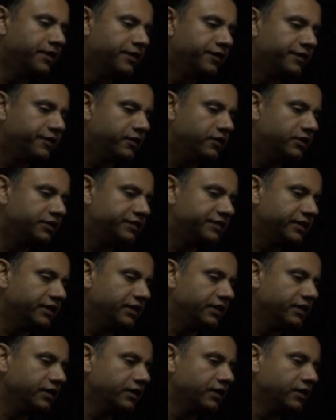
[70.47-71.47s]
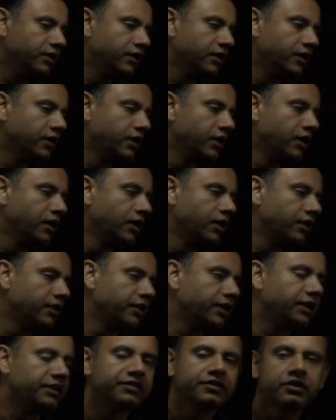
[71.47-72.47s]
So let's say
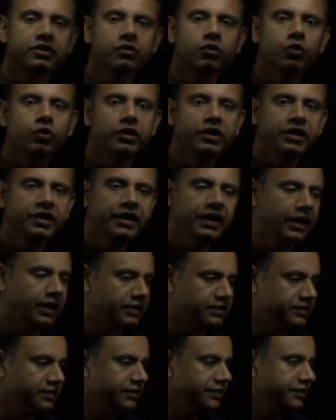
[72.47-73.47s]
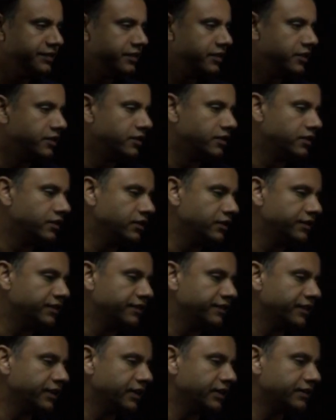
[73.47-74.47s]
that's the coordinate axis. This
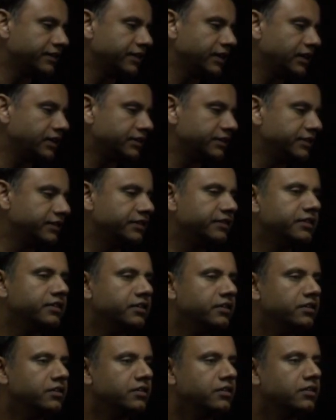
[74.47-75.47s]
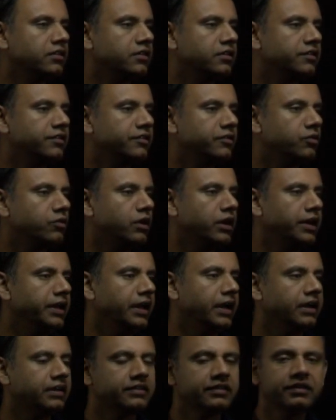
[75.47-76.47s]
is x-axis, this is
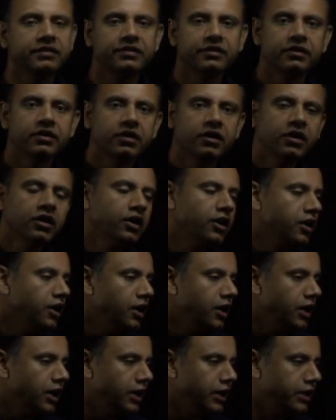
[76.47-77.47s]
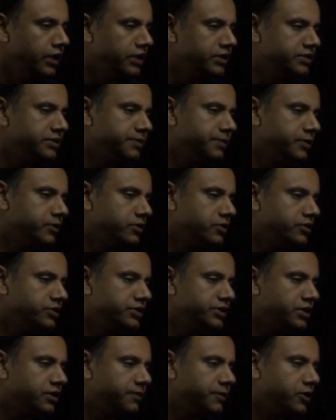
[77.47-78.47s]
y-axis. And let's
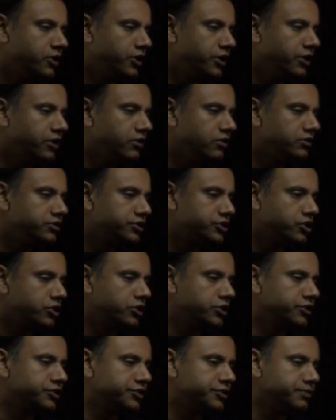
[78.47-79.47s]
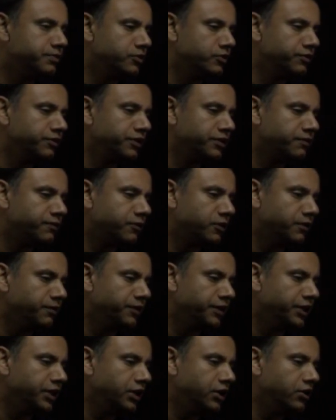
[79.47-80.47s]
suppose a particle starts moving from
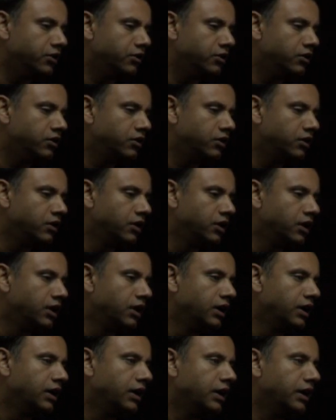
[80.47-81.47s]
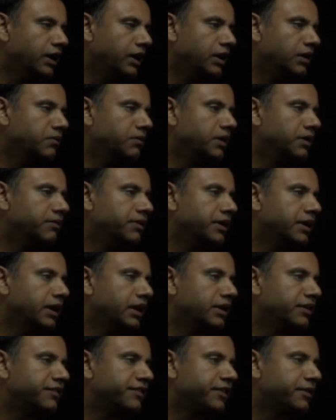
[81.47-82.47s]
here and maybe
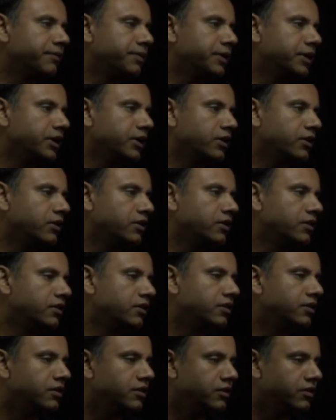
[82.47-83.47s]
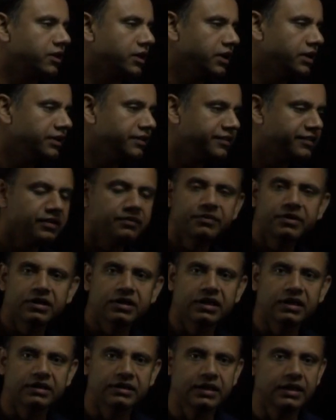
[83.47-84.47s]
ends up here. Okay, something
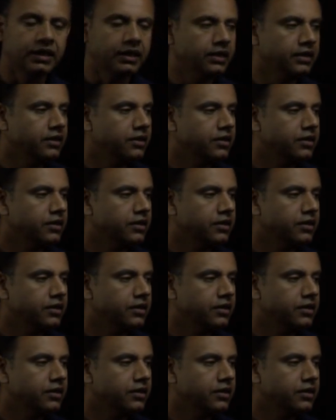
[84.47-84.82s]
like that.